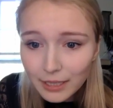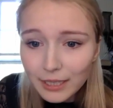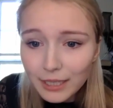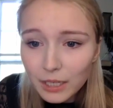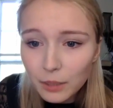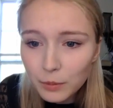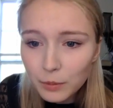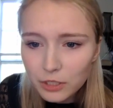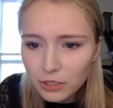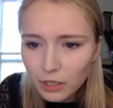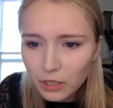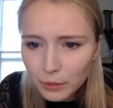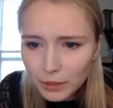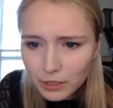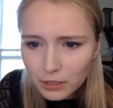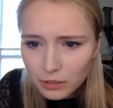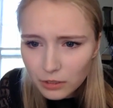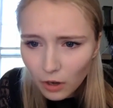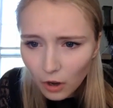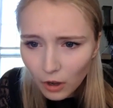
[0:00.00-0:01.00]
He was so
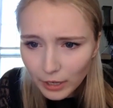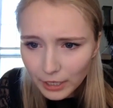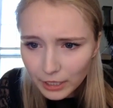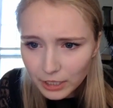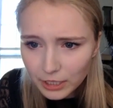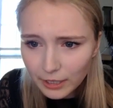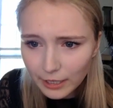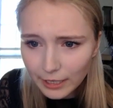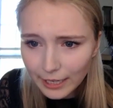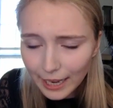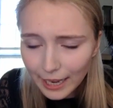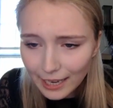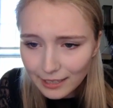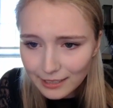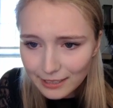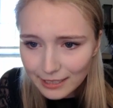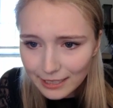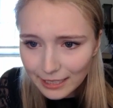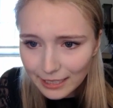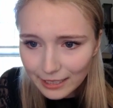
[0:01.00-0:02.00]
astonished that he
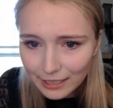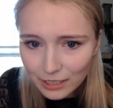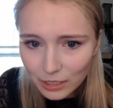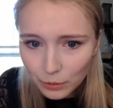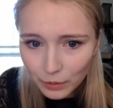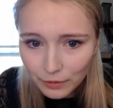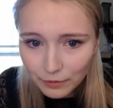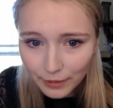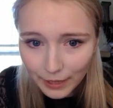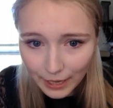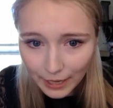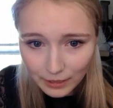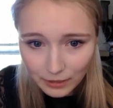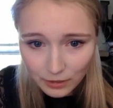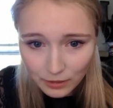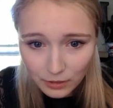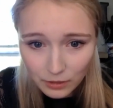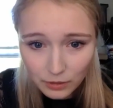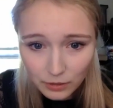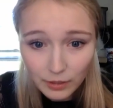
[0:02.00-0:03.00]
hesitated to
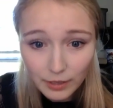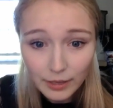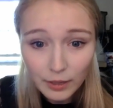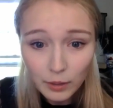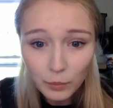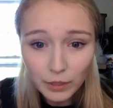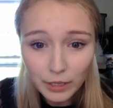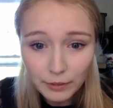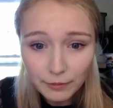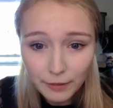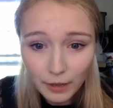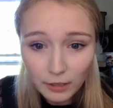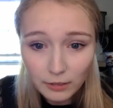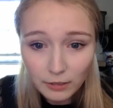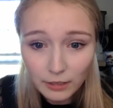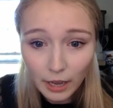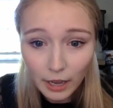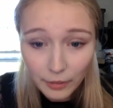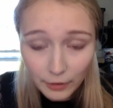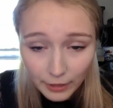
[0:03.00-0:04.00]
advance, when he felt
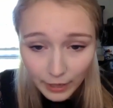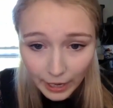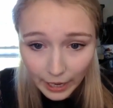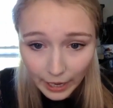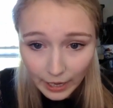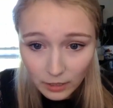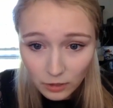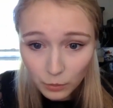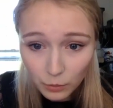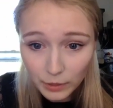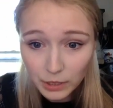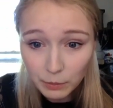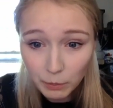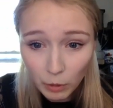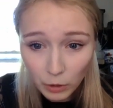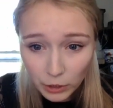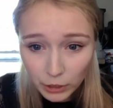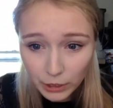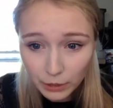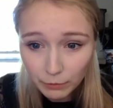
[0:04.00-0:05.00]
other hands which
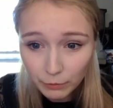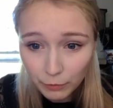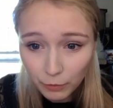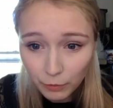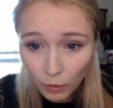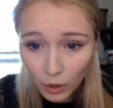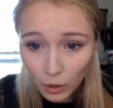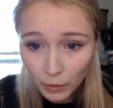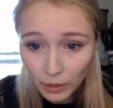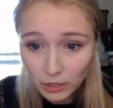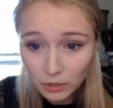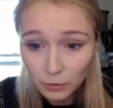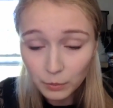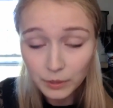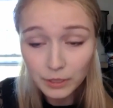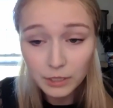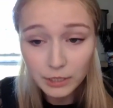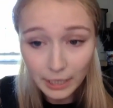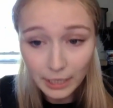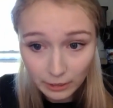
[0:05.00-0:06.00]
pushed him forwards
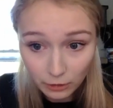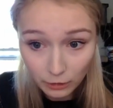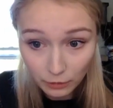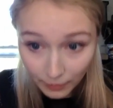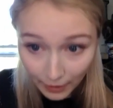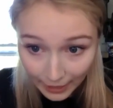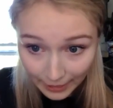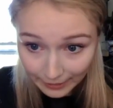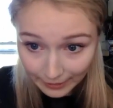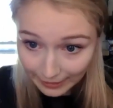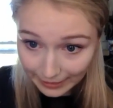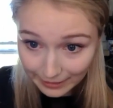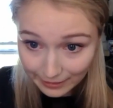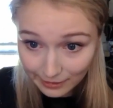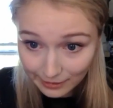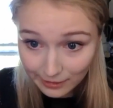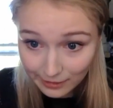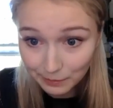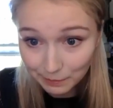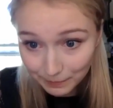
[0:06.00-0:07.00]
with gentle
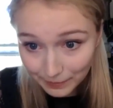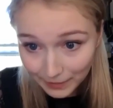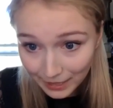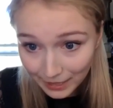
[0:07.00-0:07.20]
violence.